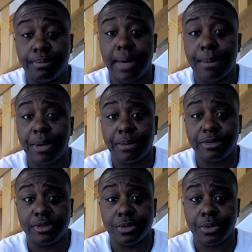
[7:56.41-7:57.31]
my
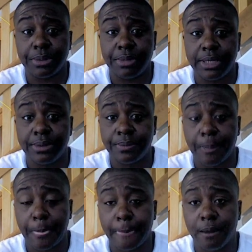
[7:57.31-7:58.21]
pupster with me,
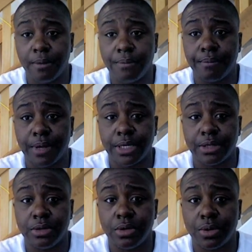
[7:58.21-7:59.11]
but
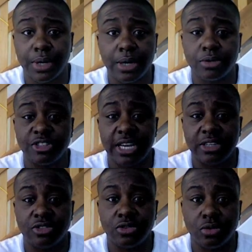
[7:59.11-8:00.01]
you know that'll
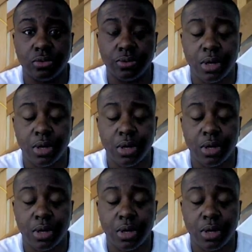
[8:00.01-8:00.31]
change soon.